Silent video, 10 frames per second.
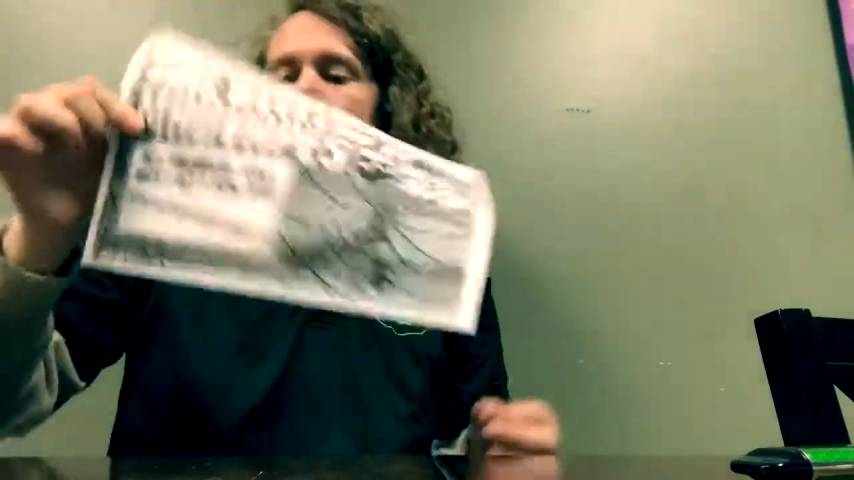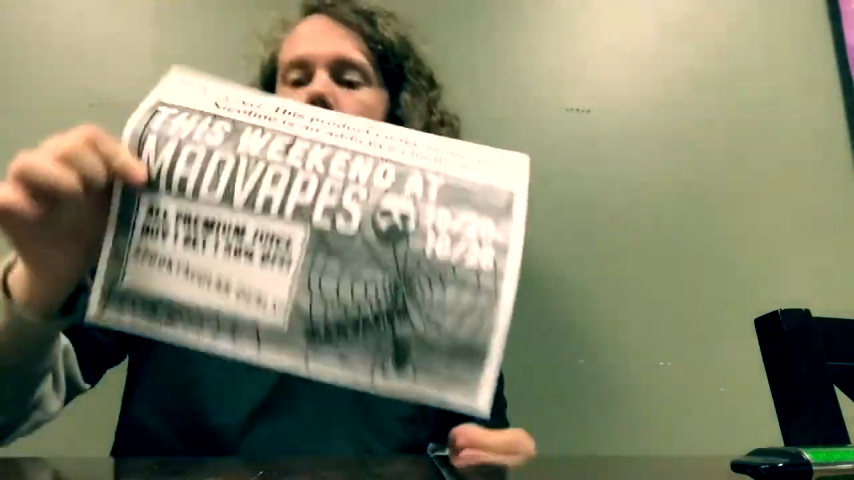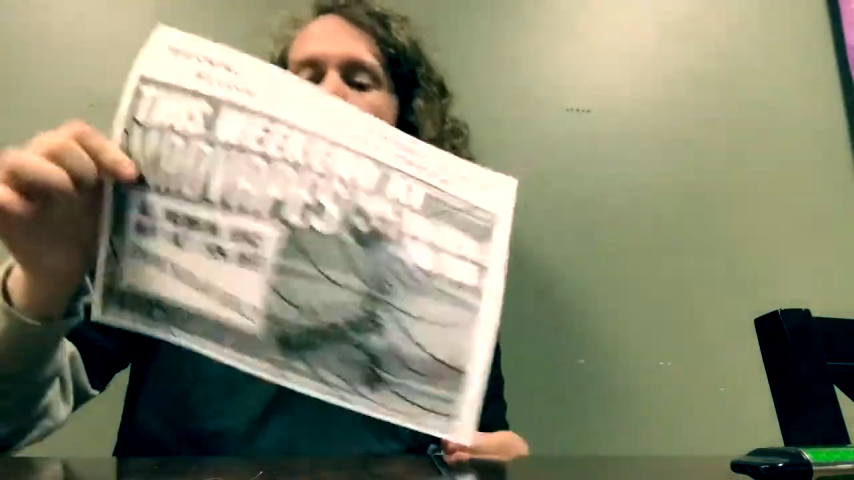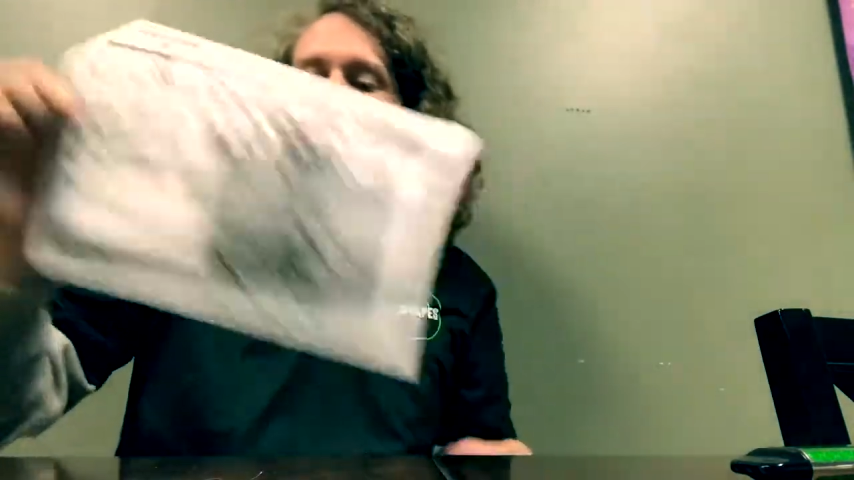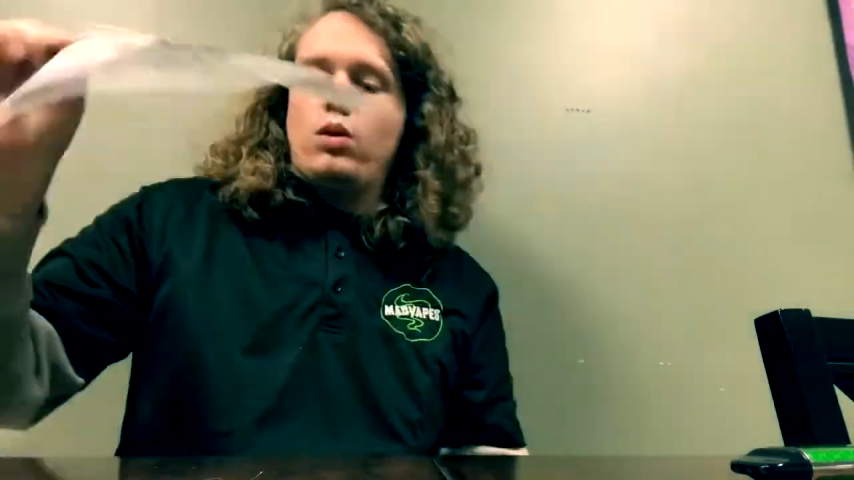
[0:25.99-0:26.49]

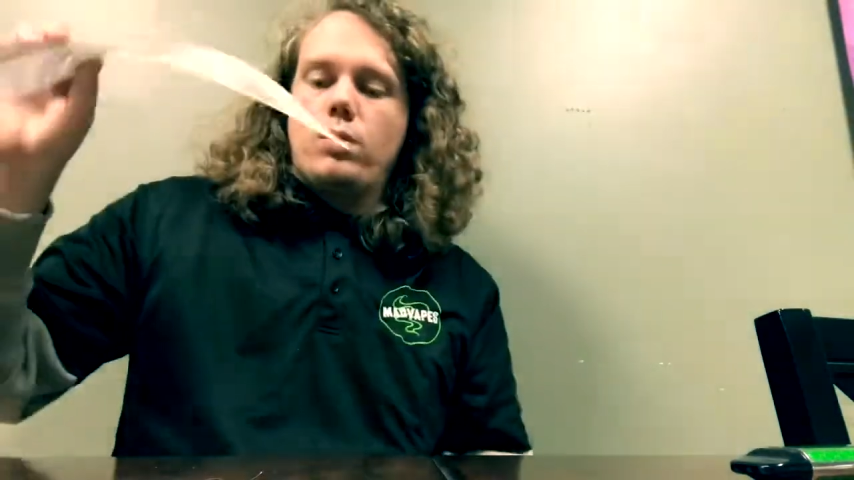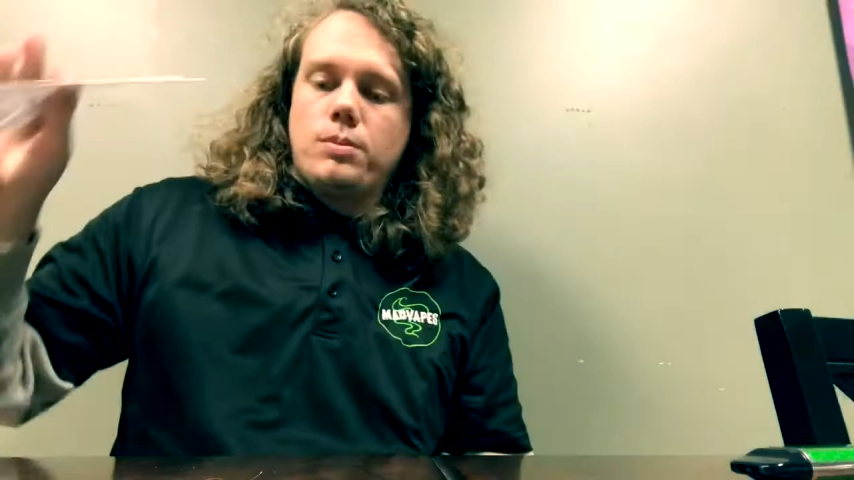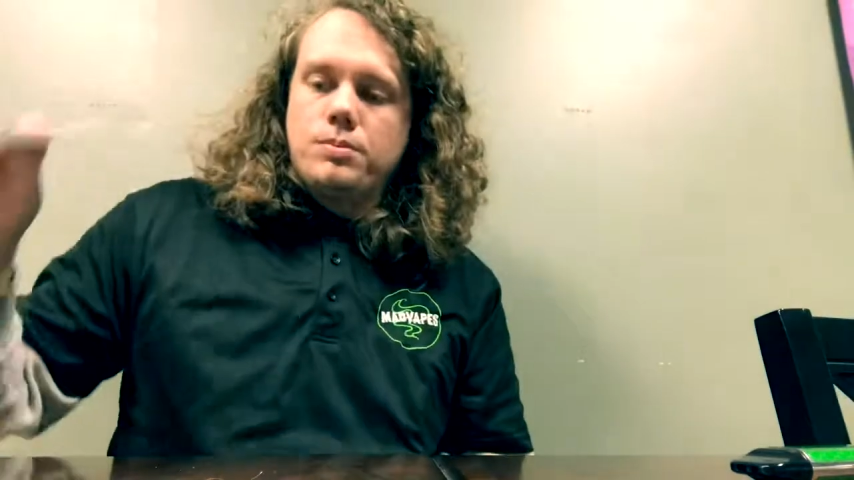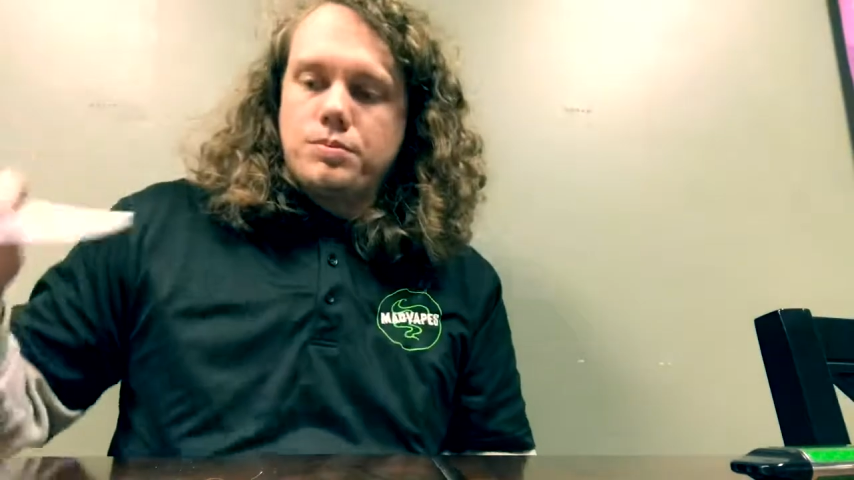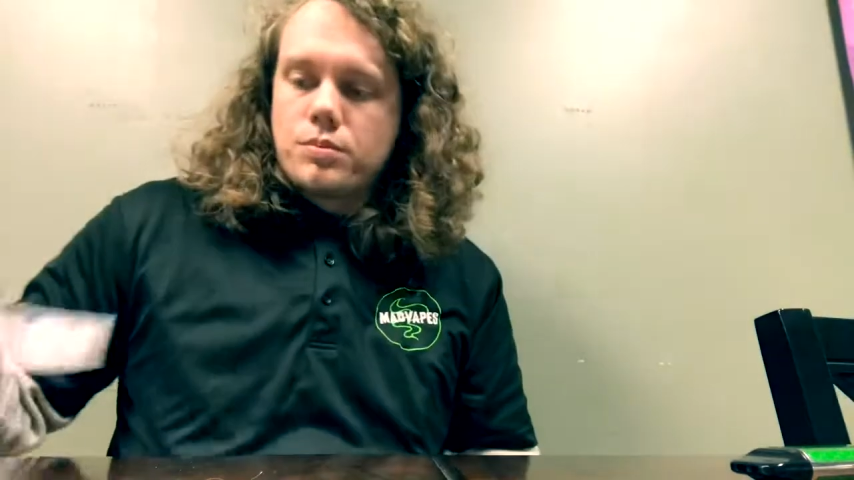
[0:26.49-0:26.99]
So
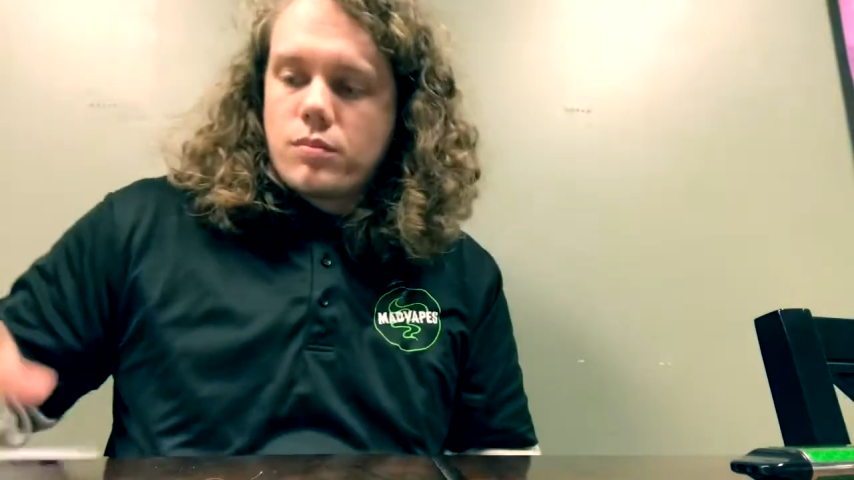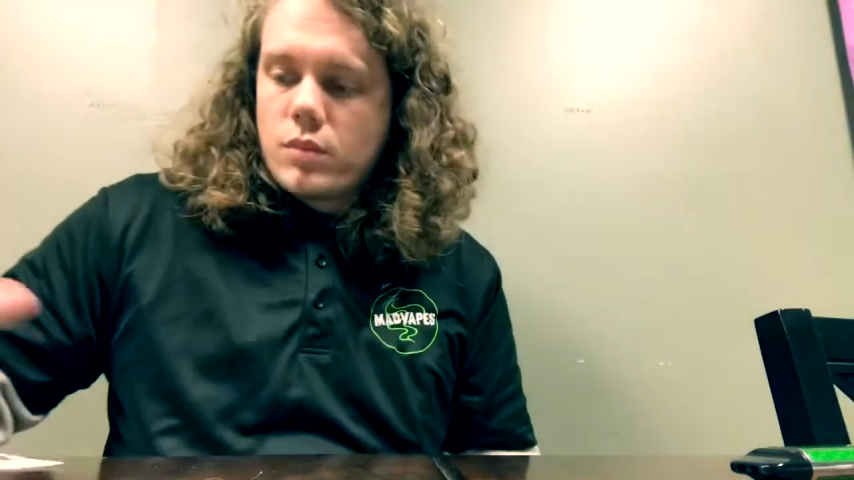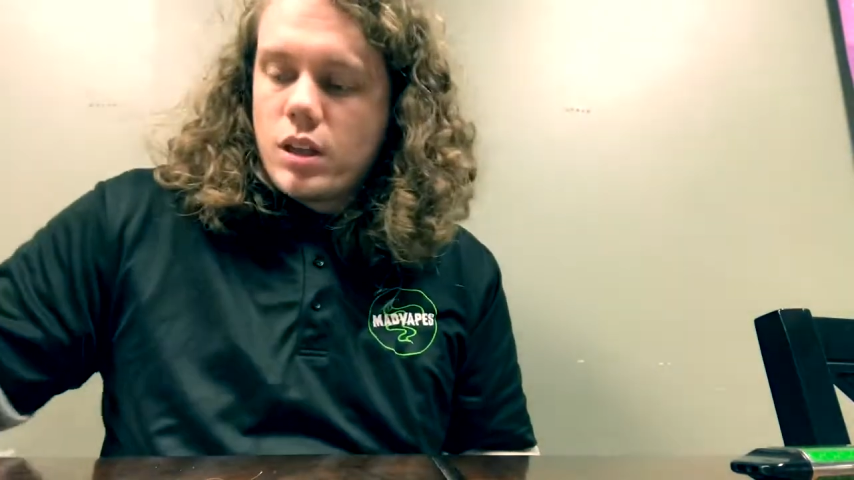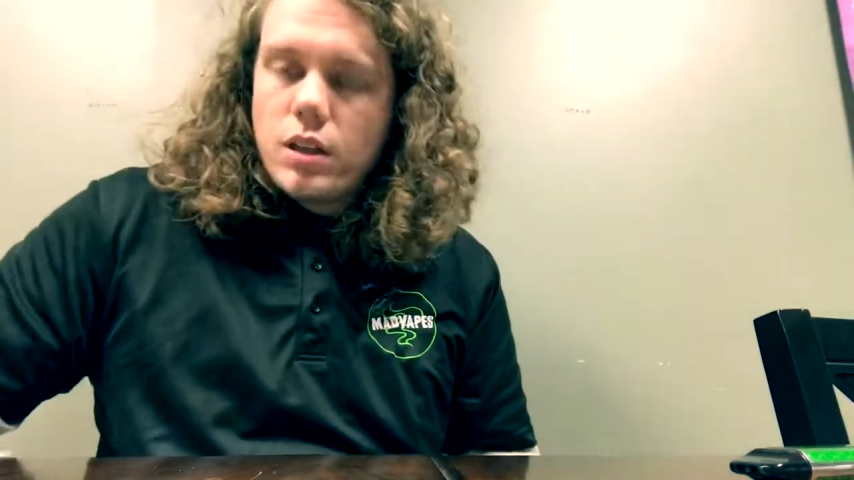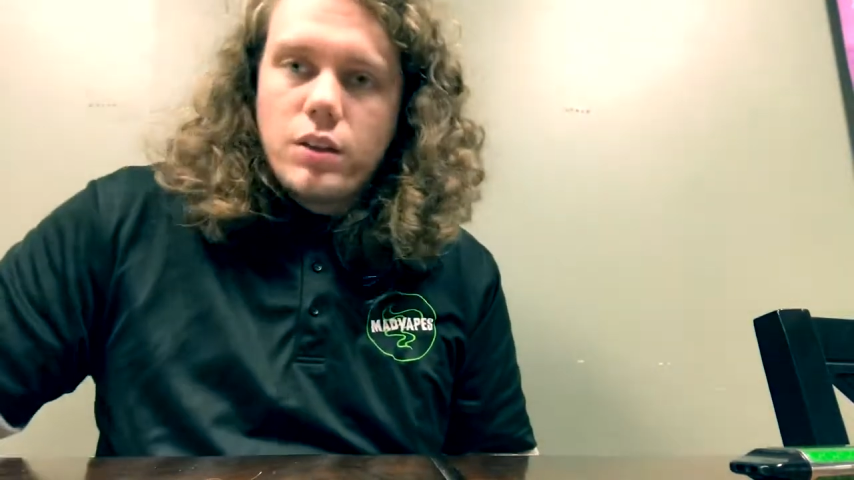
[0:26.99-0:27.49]

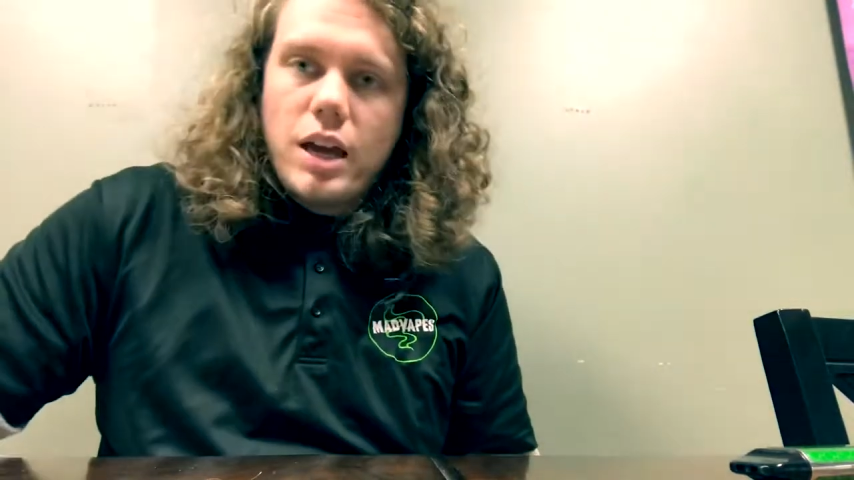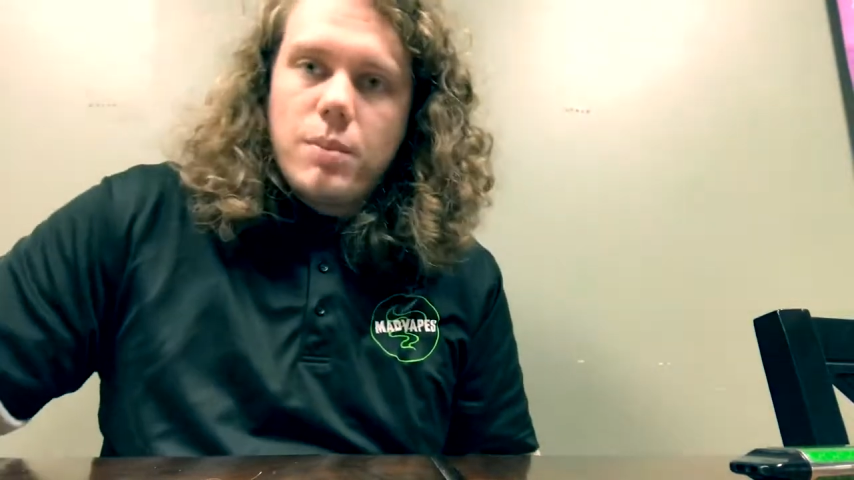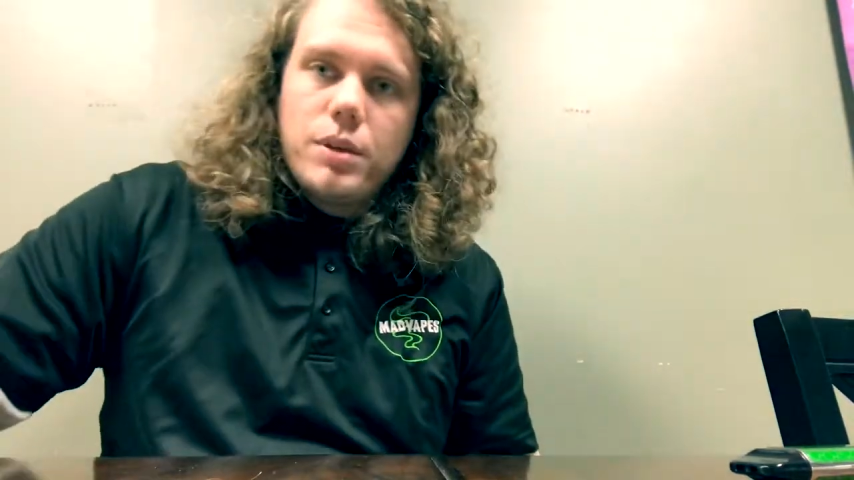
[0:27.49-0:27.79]
that